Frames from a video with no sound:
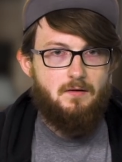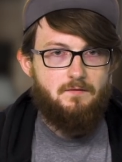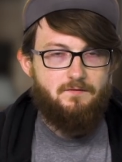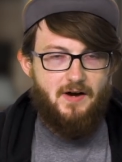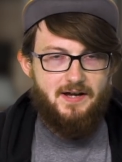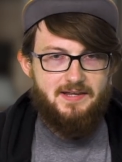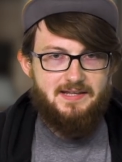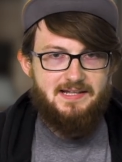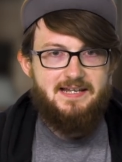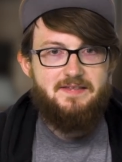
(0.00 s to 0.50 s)

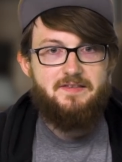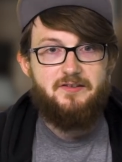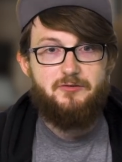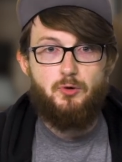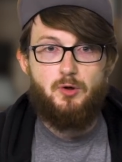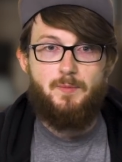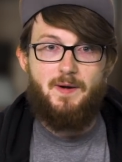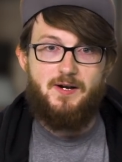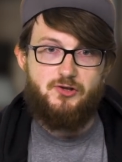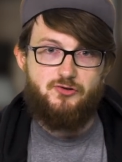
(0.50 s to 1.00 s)
Finally, let's
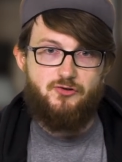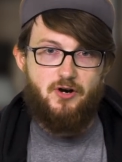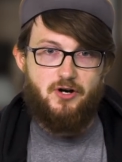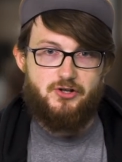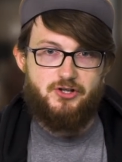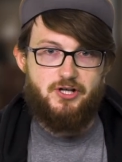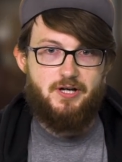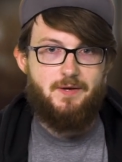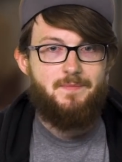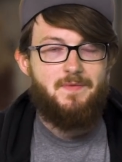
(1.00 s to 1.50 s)
talk about
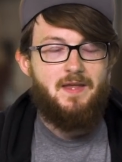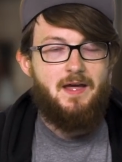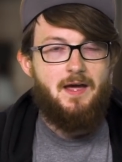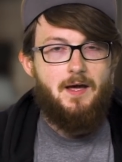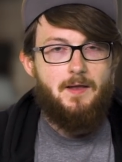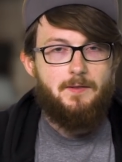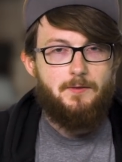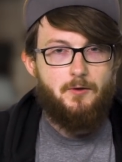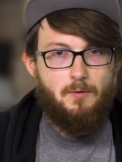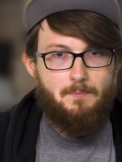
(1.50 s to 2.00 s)
structure.
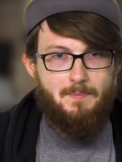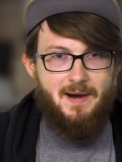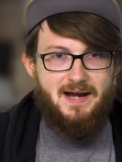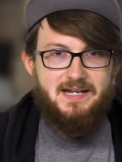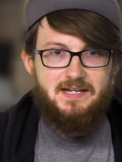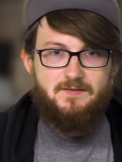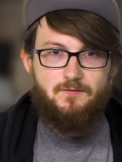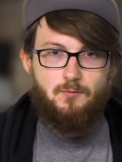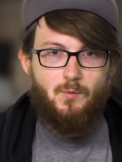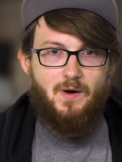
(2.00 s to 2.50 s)
There are
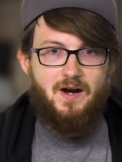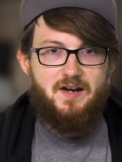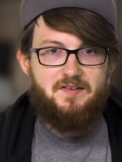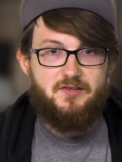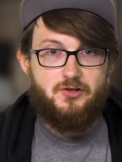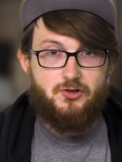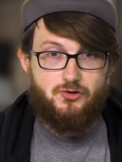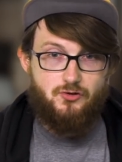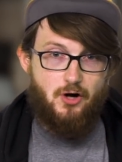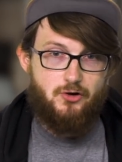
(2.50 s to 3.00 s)
many different ways
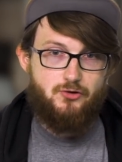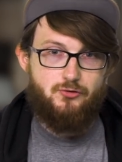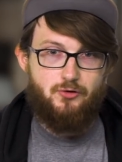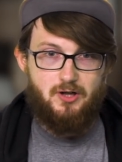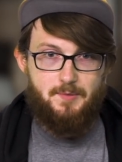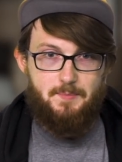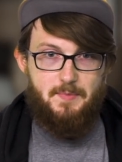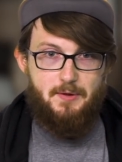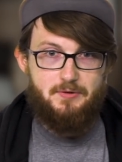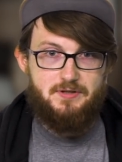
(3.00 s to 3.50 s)
to structure a
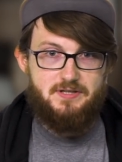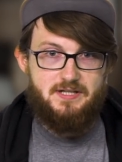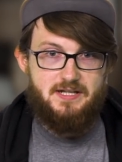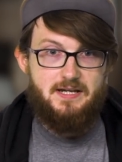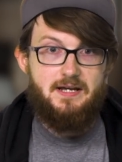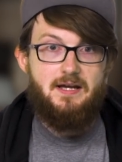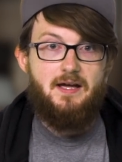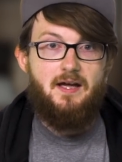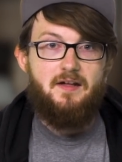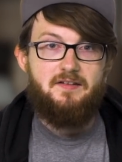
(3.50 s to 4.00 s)

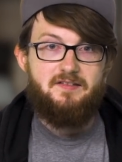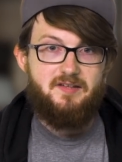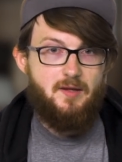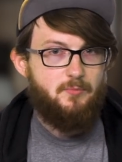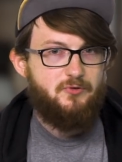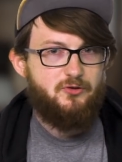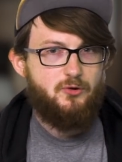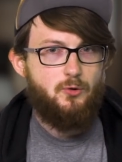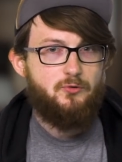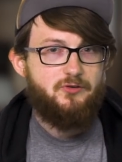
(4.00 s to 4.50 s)
community.
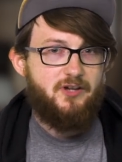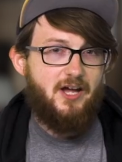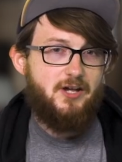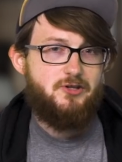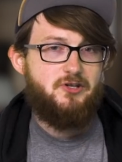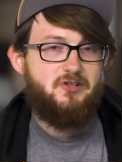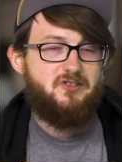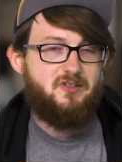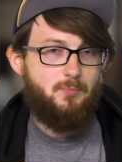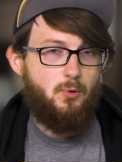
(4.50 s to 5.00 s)
Some schools
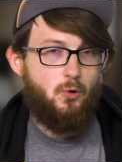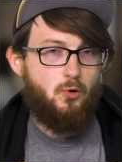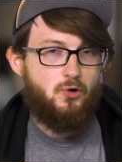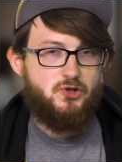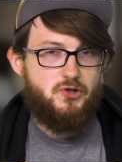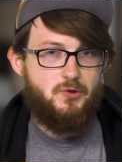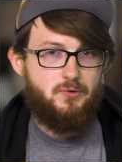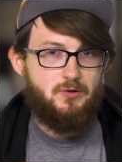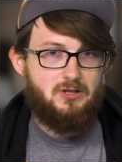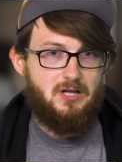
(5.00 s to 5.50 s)
actually support
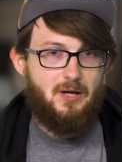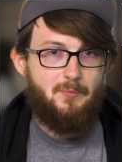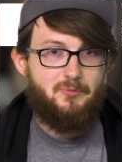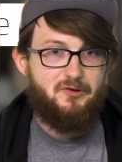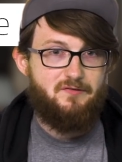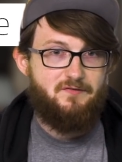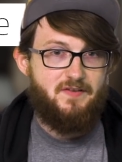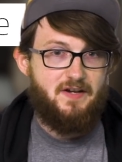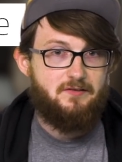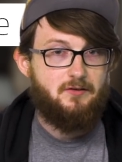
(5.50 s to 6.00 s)
student clubs
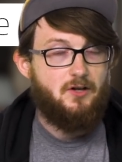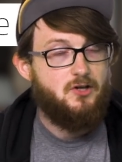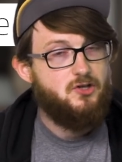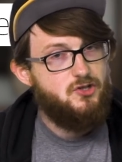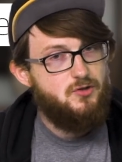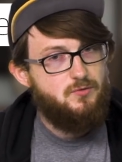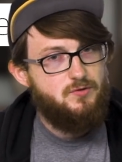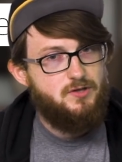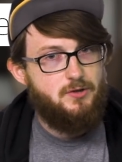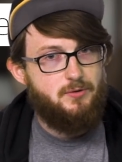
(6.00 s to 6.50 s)
with things like
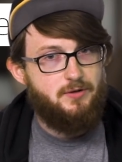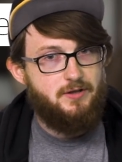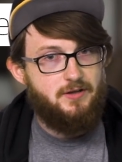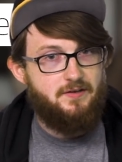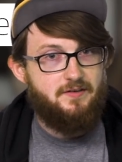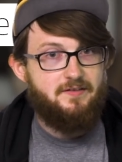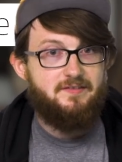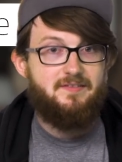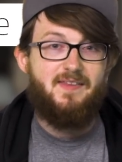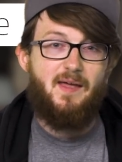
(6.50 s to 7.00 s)
student
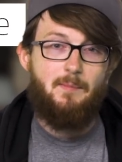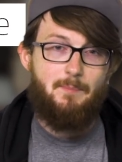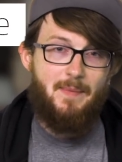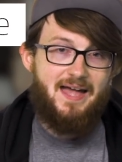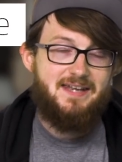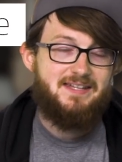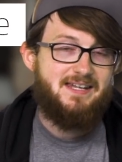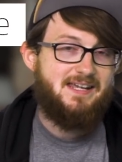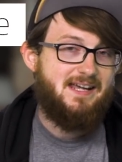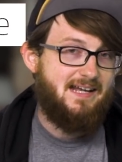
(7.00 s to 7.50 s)
unions that
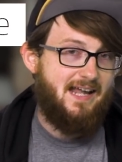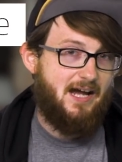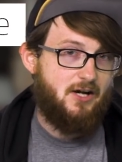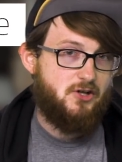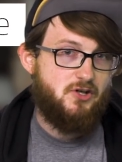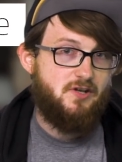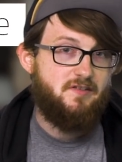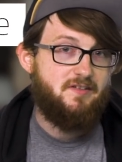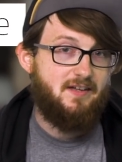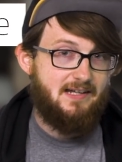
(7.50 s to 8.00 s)
mandate
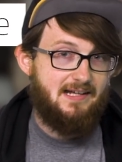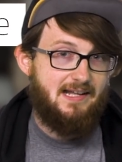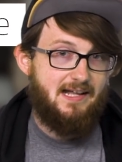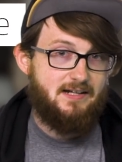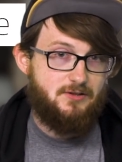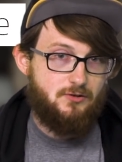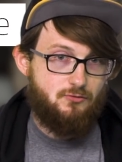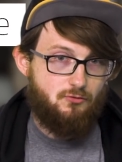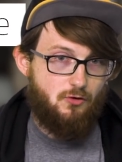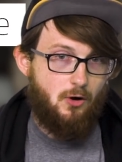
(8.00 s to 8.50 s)
elections and
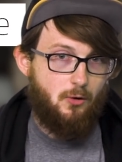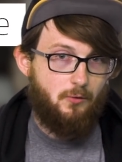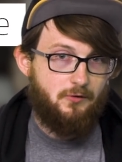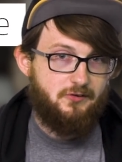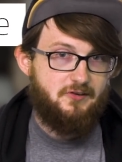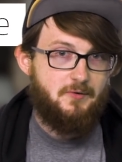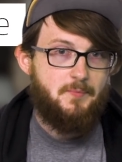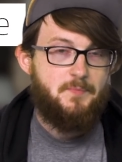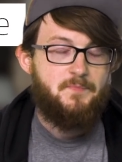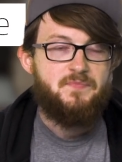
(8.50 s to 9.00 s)
elected
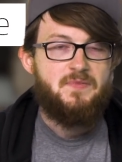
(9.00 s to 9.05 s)
roles.